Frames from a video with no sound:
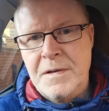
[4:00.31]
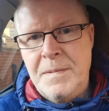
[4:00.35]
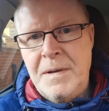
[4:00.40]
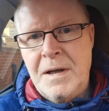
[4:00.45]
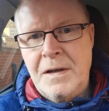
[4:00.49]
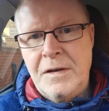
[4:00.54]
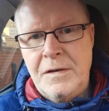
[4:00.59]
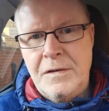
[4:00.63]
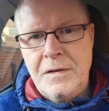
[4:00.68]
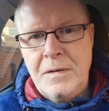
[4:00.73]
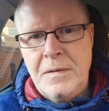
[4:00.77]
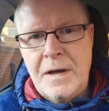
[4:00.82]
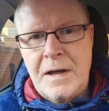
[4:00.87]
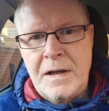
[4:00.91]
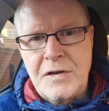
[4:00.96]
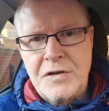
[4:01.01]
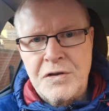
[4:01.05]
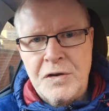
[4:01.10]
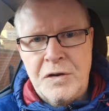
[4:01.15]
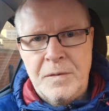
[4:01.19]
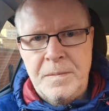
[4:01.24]
be able to do
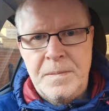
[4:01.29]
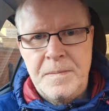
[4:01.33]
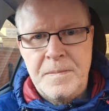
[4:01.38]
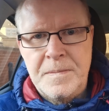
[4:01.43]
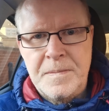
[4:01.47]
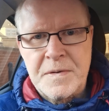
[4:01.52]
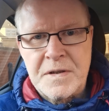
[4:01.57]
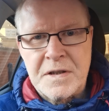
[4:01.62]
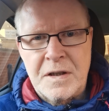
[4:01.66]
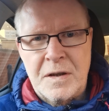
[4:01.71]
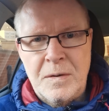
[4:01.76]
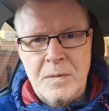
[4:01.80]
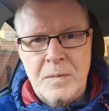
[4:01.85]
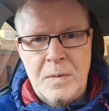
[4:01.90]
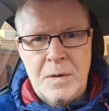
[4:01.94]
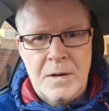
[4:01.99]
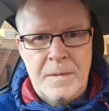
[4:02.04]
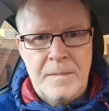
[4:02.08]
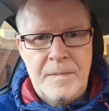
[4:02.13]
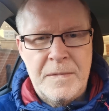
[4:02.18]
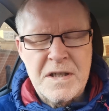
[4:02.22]
that job. So
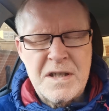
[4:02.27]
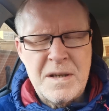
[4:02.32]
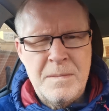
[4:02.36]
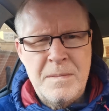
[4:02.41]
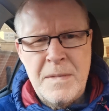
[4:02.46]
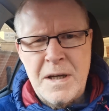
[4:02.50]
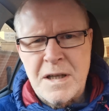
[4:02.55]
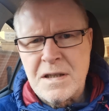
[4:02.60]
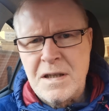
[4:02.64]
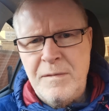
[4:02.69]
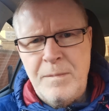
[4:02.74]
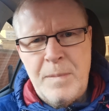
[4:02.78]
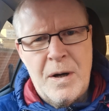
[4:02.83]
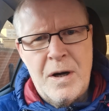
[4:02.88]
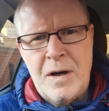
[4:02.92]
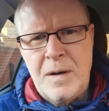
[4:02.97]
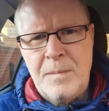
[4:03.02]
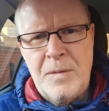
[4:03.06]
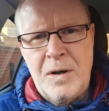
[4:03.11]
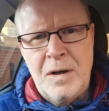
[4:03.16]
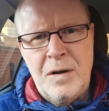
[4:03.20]
um, it's a massive
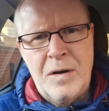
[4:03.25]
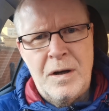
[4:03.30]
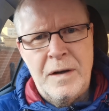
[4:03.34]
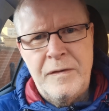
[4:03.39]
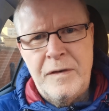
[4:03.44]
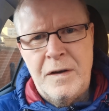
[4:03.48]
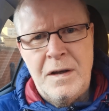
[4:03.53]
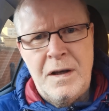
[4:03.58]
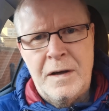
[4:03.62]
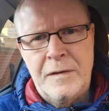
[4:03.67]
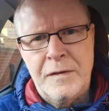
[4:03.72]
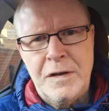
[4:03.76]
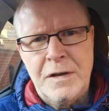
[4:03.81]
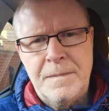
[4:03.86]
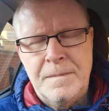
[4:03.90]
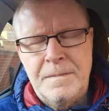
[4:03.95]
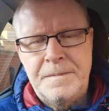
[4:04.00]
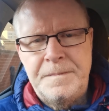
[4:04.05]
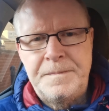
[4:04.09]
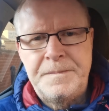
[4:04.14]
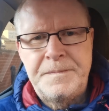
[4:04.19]
part of my life. I love it,
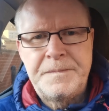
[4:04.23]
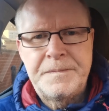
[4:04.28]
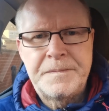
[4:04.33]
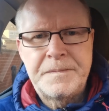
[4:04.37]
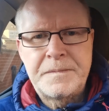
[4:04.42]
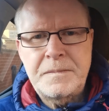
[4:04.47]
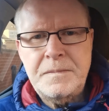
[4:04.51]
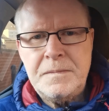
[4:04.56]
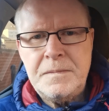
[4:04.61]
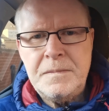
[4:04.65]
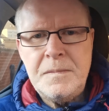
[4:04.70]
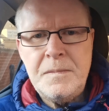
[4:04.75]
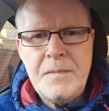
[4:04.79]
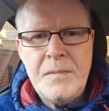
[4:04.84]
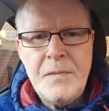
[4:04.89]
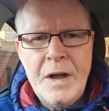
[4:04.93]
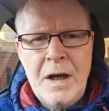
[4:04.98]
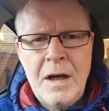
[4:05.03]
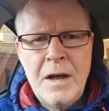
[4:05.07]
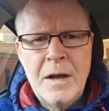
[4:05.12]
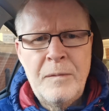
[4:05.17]

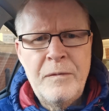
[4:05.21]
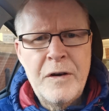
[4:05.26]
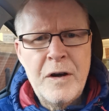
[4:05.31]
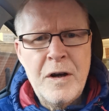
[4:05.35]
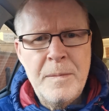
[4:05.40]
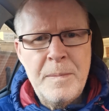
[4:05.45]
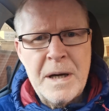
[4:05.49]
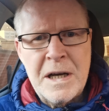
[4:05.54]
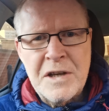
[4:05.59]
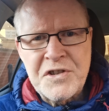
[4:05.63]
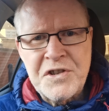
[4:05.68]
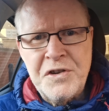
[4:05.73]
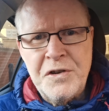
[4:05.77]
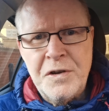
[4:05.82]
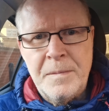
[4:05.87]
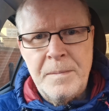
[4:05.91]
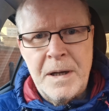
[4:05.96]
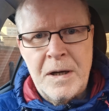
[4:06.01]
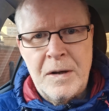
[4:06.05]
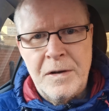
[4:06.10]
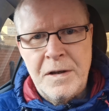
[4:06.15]
and I'm very passionate
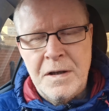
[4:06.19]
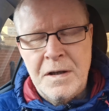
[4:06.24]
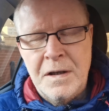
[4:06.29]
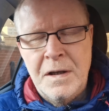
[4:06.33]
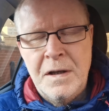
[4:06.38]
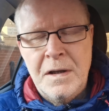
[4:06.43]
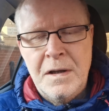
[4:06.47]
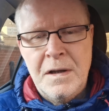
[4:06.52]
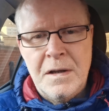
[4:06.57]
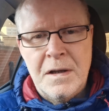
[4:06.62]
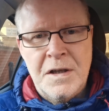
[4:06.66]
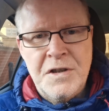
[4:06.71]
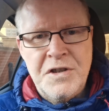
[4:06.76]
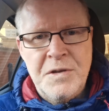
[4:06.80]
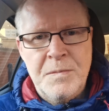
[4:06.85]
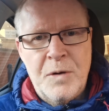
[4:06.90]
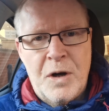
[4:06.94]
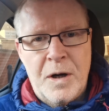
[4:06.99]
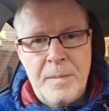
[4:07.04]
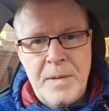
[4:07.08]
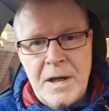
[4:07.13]
about it, as you
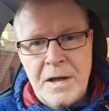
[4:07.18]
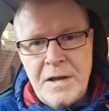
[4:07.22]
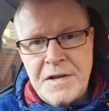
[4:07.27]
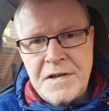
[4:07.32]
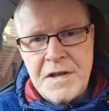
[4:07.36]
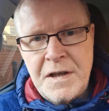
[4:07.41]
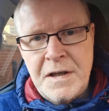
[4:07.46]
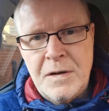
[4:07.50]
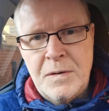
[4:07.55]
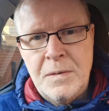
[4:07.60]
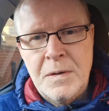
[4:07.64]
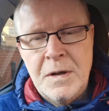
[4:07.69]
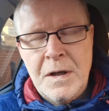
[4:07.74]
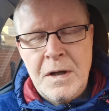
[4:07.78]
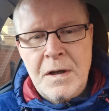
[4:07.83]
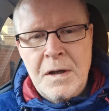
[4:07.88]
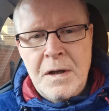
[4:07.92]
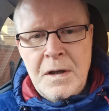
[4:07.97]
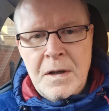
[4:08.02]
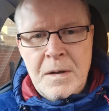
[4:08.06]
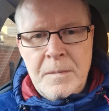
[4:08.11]
might be able to tell.
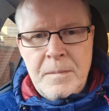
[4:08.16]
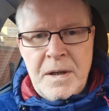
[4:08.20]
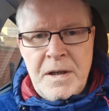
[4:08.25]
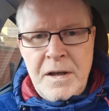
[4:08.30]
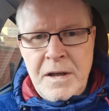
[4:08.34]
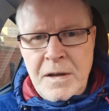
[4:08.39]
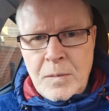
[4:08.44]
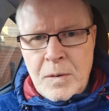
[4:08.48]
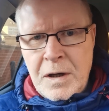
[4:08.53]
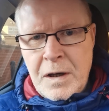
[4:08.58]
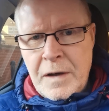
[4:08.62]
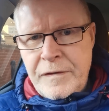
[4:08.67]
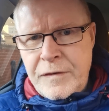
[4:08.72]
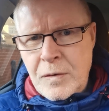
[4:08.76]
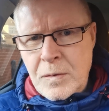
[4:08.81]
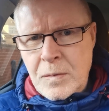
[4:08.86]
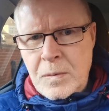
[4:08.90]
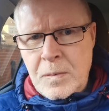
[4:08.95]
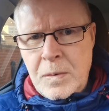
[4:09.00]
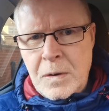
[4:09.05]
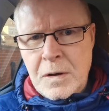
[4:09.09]
But anyway, I
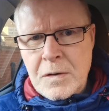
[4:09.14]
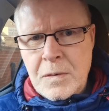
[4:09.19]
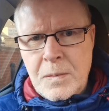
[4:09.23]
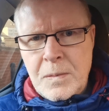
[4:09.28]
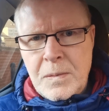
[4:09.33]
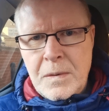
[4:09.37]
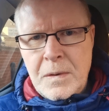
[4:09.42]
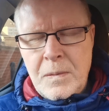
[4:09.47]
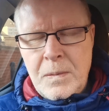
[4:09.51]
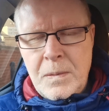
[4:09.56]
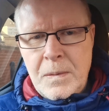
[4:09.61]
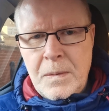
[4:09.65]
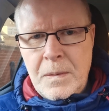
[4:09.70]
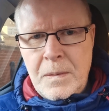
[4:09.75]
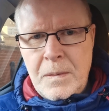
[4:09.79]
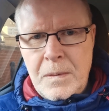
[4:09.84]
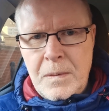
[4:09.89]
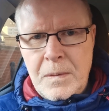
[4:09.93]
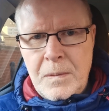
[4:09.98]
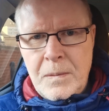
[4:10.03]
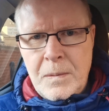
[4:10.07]
thought what,
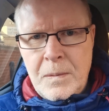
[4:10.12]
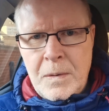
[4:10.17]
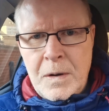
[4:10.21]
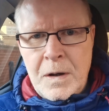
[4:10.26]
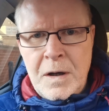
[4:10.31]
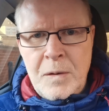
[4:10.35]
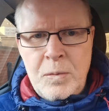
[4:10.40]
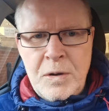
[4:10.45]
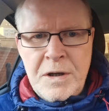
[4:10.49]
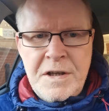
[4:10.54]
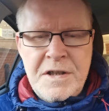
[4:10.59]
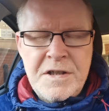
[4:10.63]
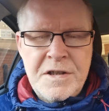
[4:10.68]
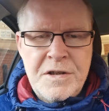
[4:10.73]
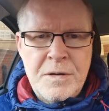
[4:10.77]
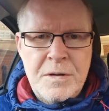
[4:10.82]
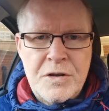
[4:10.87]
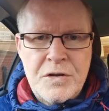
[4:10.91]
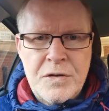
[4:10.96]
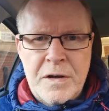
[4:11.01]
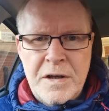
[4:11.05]
what I wanted to
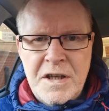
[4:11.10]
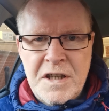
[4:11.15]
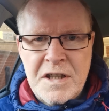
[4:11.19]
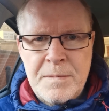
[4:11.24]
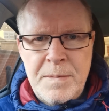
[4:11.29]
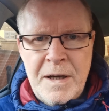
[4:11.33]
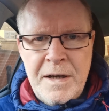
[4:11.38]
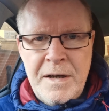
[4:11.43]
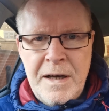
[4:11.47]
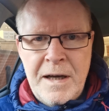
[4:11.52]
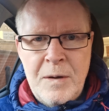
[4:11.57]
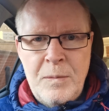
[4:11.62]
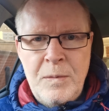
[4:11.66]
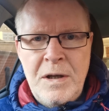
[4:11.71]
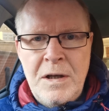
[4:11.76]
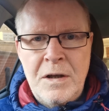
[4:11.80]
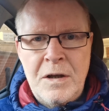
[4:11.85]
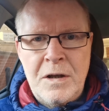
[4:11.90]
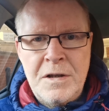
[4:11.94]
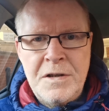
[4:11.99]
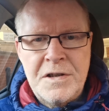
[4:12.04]
do is try and explain how we
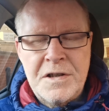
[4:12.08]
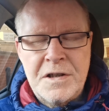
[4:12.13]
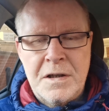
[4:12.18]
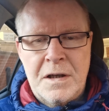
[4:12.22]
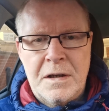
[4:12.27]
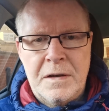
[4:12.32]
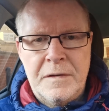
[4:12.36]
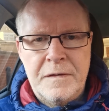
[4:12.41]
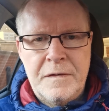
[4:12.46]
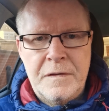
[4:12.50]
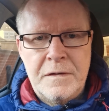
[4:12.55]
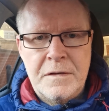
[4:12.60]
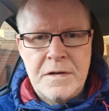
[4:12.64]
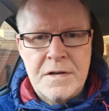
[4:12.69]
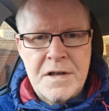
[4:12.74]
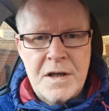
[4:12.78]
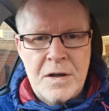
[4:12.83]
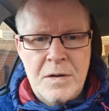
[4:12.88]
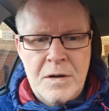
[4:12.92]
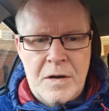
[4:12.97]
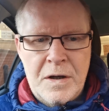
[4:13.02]
learn stuff,
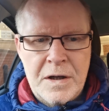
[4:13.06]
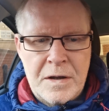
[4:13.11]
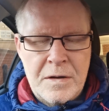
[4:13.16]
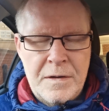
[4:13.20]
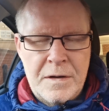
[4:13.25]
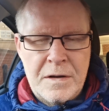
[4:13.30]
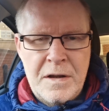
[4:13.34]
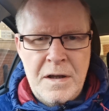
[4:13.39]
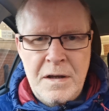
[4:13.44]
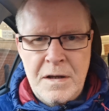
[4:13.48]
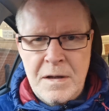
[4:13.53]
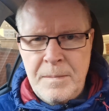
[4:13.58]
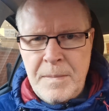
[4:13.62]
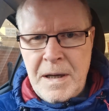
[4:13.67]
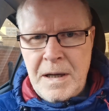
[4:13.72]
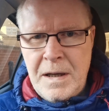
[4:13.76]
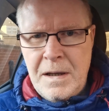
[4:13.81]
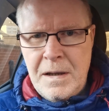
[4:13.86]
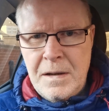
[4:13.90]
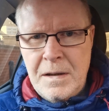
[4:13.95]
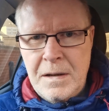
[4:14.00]
so that I could think
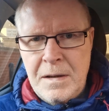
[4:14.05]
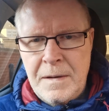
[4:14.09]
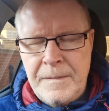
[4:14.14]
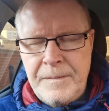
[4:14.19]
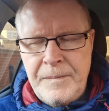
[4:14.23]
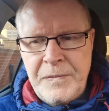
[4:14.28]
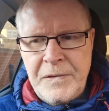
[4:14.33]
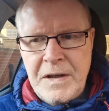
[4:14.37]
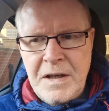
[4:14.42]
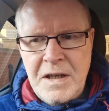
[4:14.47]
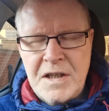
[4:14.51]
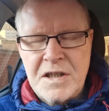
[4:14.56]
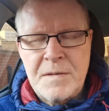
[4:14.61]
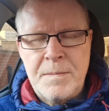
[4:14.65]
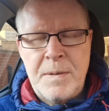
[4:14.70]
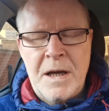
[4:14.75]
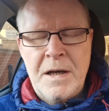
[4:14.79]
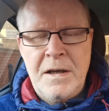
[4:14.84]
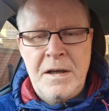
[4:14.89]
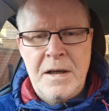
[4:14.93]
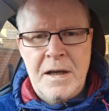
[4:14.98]
about
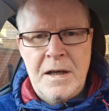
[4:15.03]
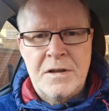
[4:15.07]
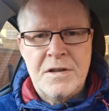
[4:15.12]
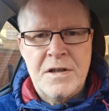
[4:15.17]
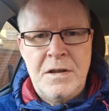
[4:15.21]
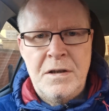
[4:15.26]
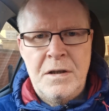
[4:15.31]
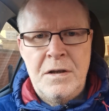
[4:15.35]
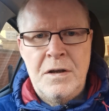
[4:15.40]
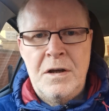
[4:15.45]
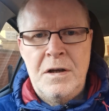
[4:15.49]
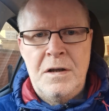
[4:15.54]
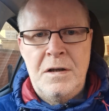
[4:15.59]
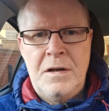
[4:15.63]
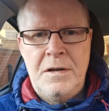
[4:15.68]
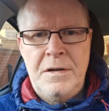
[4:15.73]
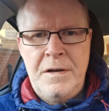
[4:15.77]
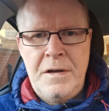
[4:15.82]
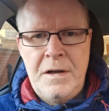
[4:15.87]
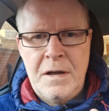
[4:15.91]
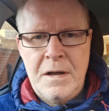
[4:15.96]
explaining how to
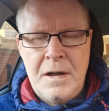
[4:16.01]
learn